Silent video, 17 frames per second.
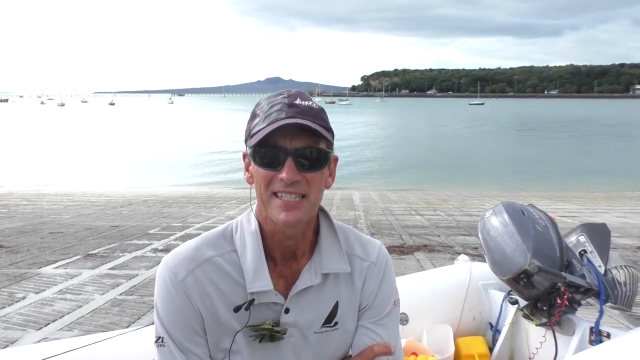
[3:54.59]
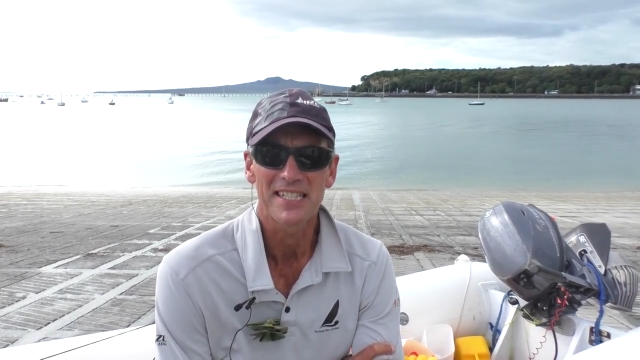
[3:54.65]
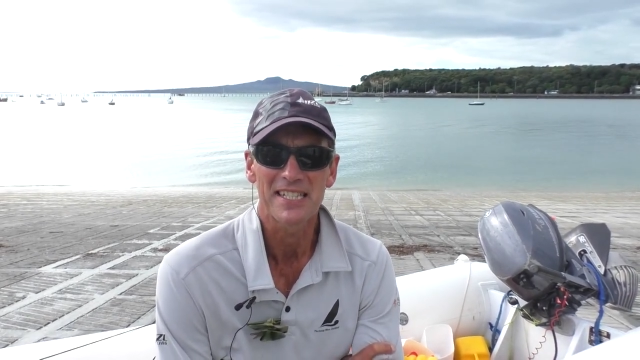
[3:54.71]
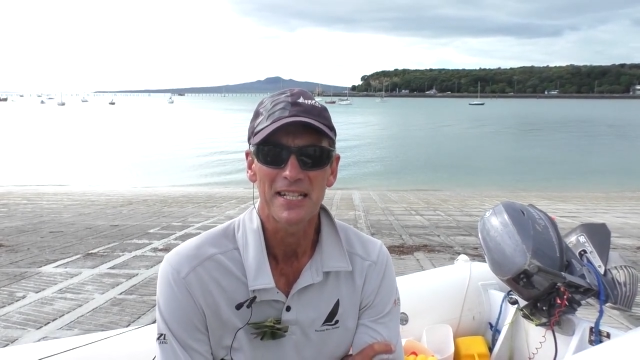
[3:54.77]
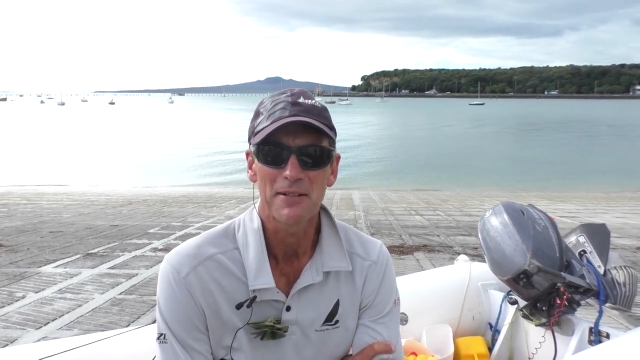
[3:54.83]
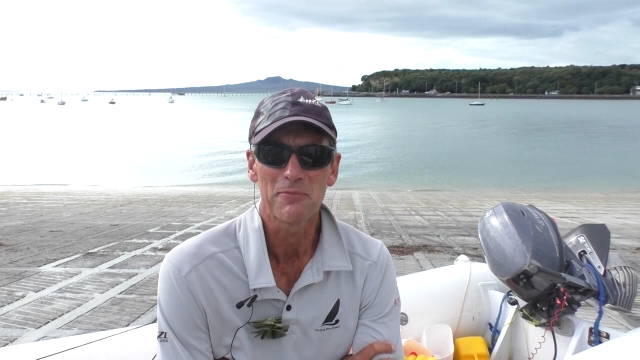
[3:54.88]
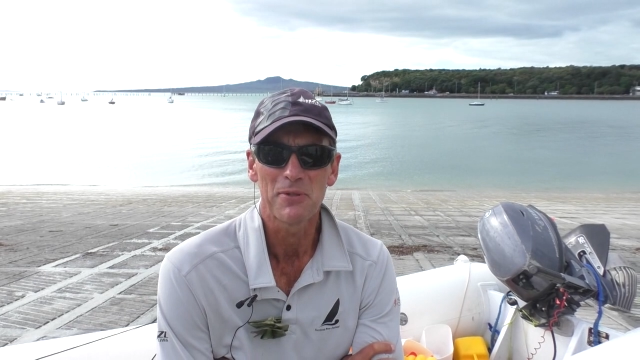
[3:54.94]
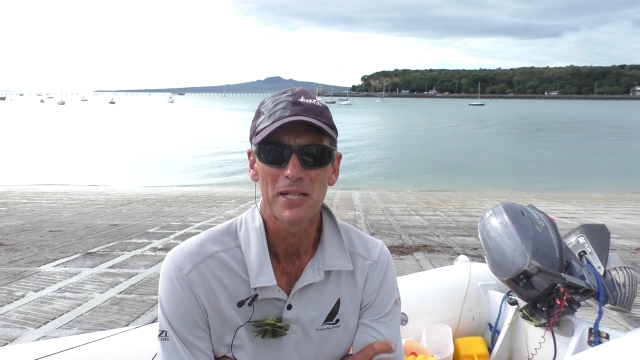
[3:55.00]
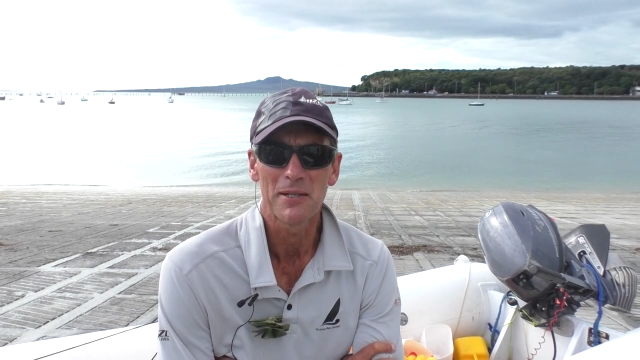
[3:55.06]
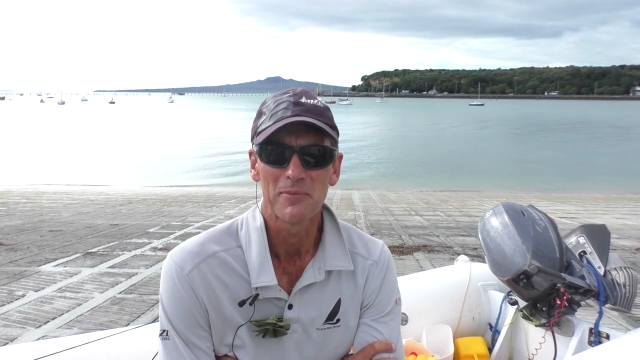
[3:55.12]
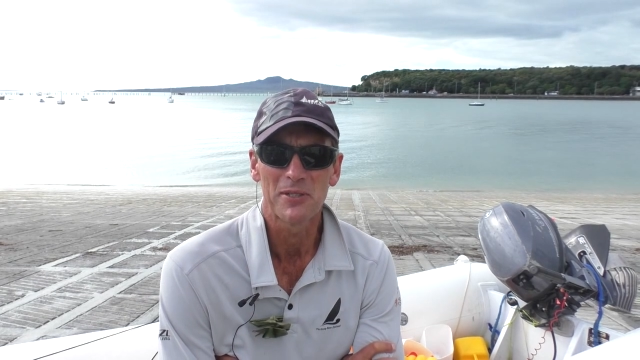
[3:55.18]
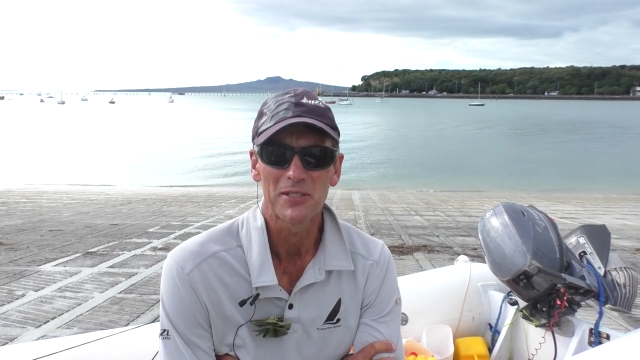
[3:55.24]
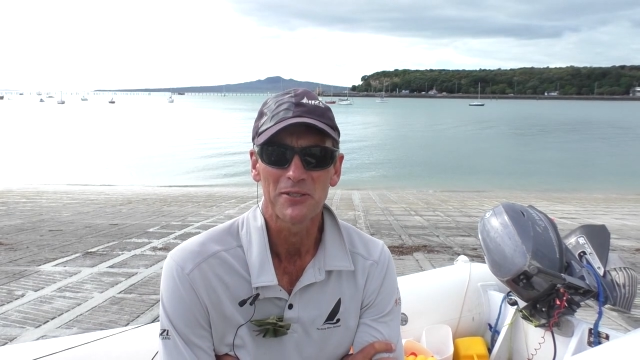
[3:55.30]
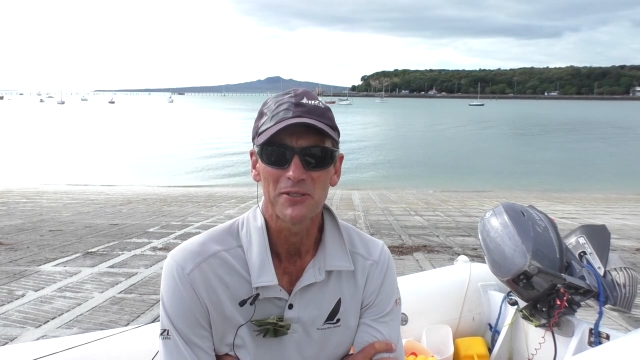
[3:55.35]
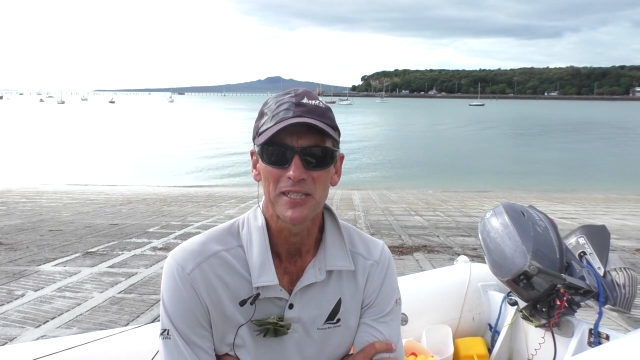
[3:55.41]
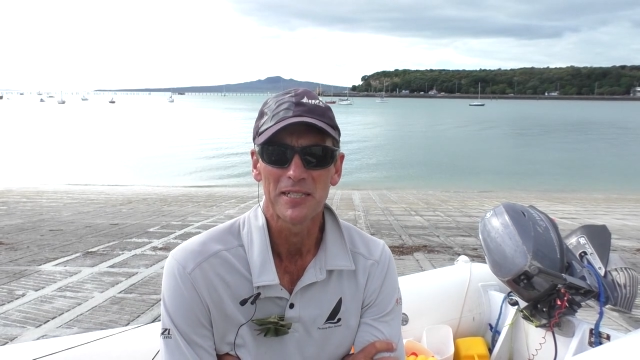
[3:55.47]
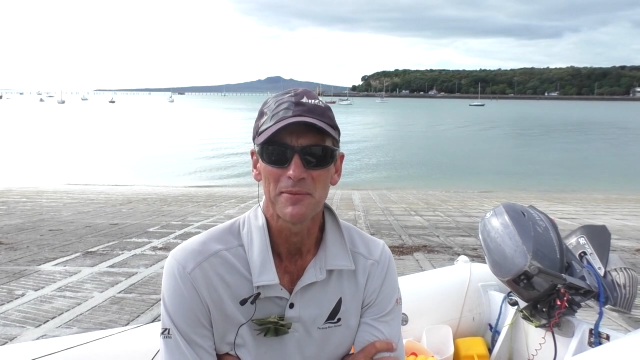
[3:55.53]
is somewhere
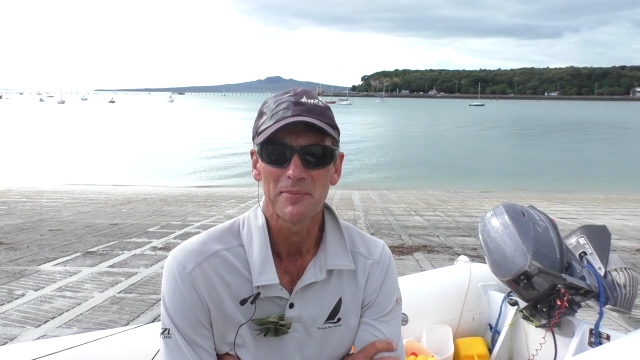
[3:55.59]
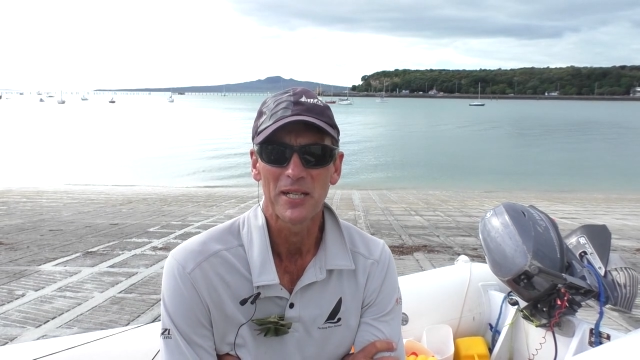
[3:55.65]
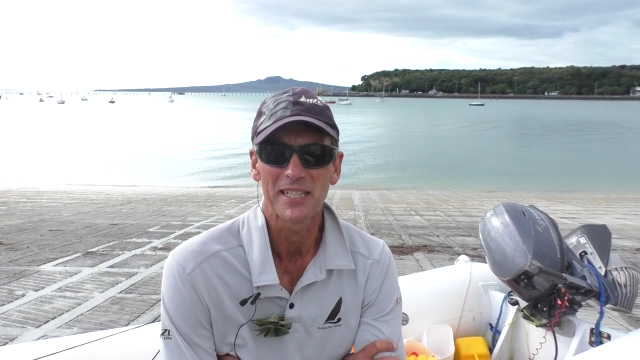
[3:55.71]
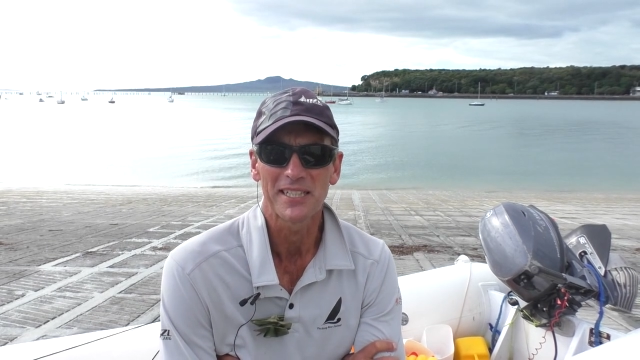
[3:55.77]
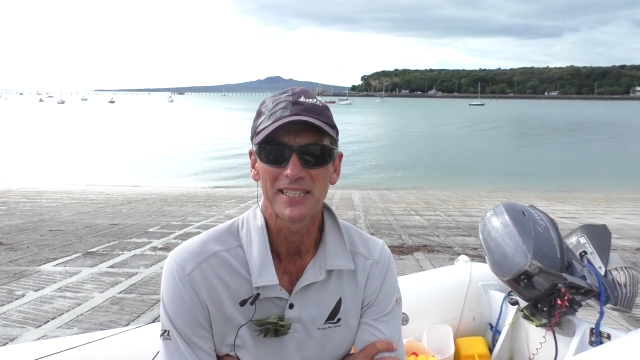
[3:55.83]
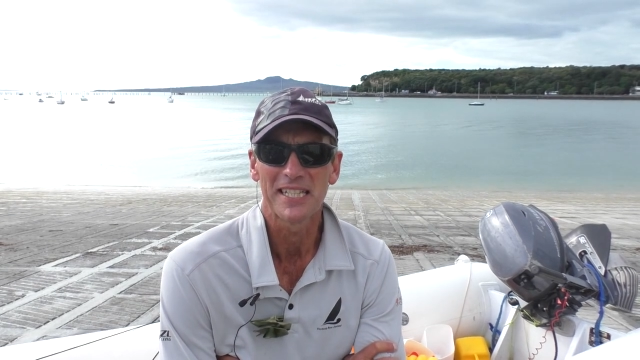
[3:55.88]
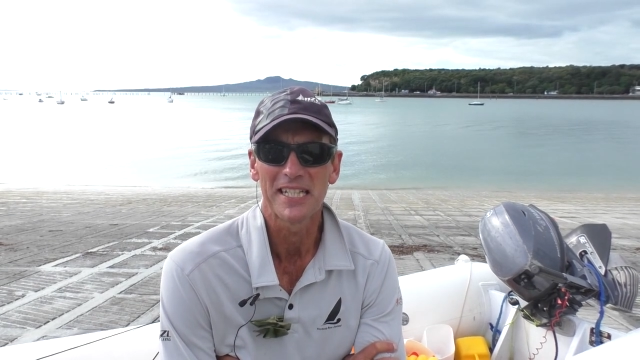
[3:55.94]
between about